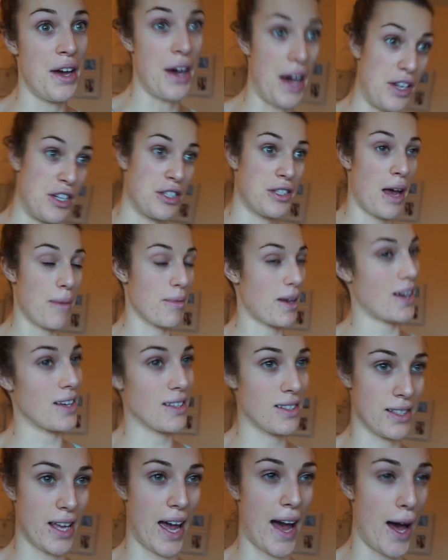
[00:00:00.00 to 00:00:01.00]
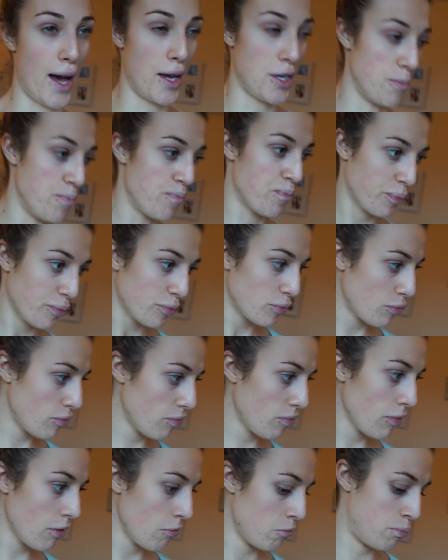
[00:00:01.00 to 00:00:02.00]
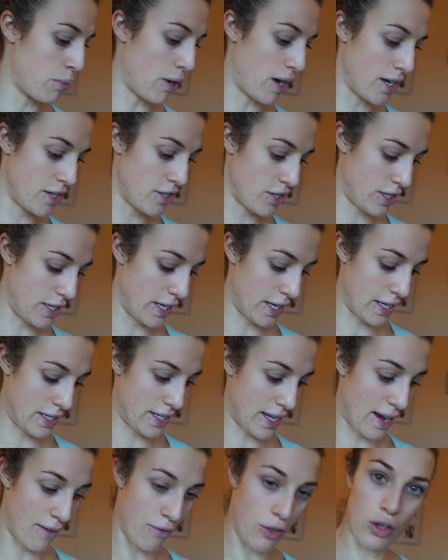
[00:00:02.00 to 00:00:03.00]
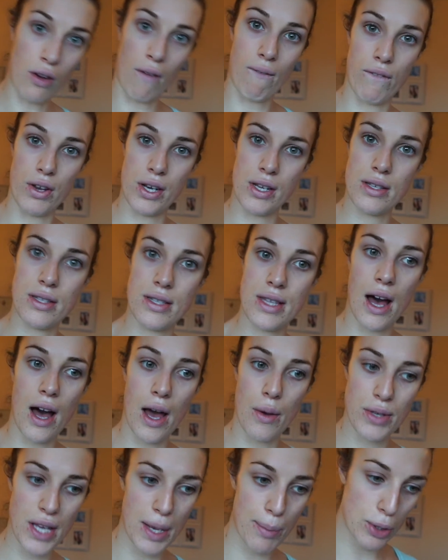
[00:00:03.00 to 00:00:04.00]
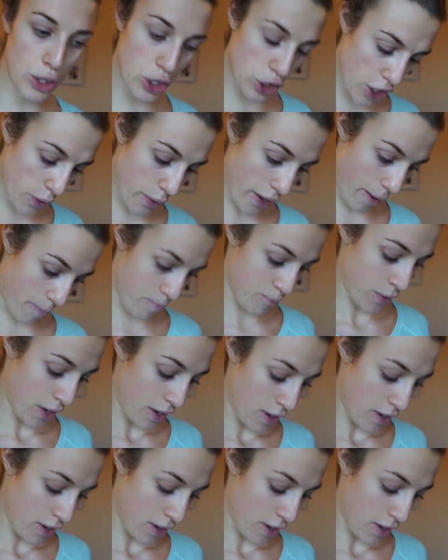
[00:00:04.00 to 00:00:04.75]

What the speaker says: I just kept getting scared, but I just needed to have the confidence that I was able to do it.